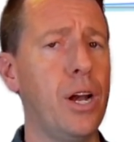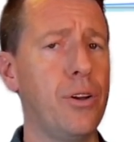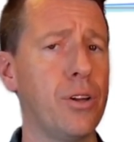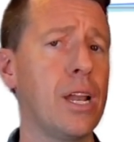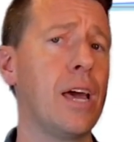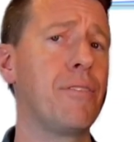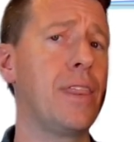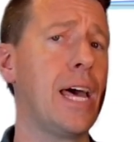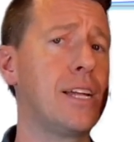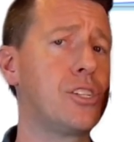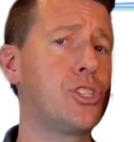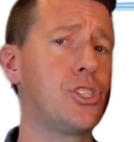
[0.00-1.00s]
you're going to have
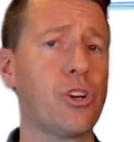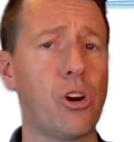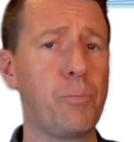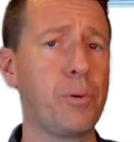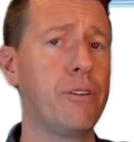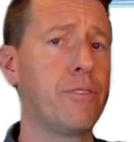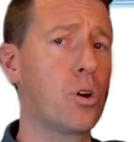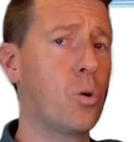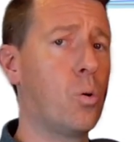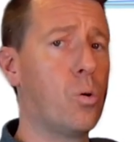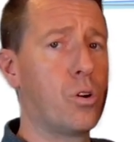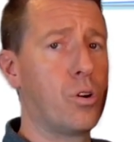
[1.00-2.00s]
that sharp of a
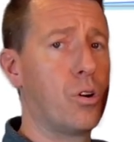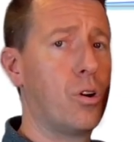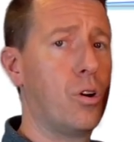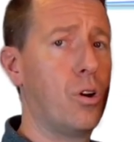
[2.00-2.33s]
corner